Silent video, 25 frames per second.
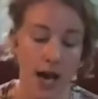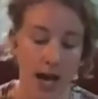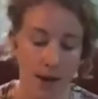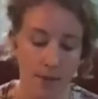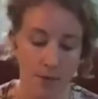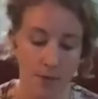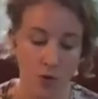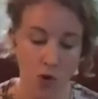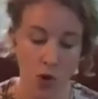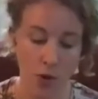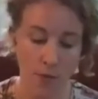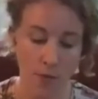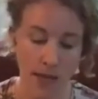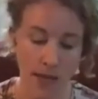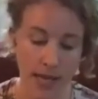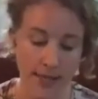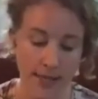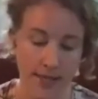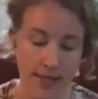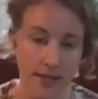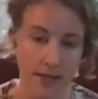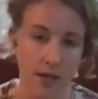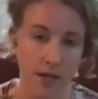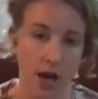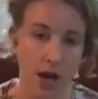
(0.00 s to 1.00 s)

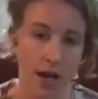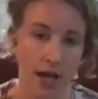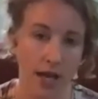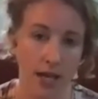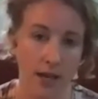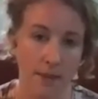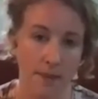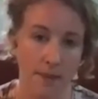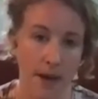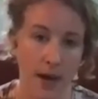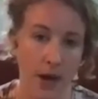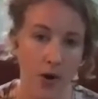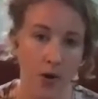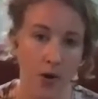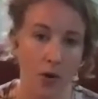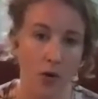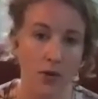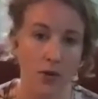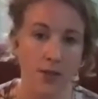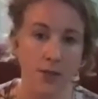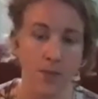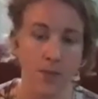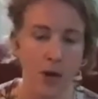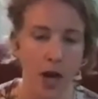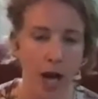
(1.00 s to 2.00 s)
normalizing talking
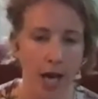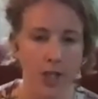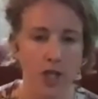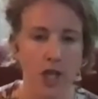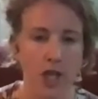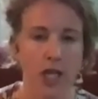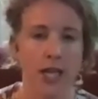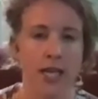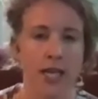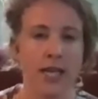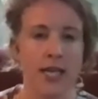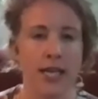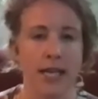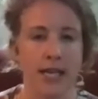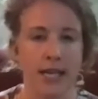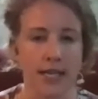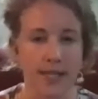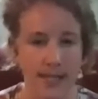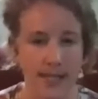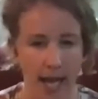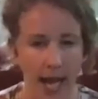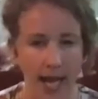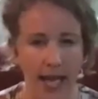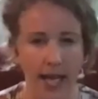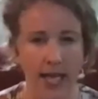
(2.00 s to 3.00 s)
about depression and
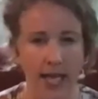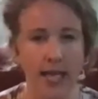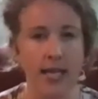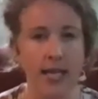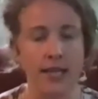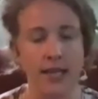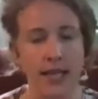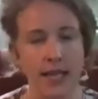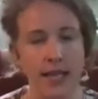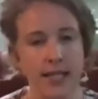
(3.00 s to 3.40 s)
anxiety and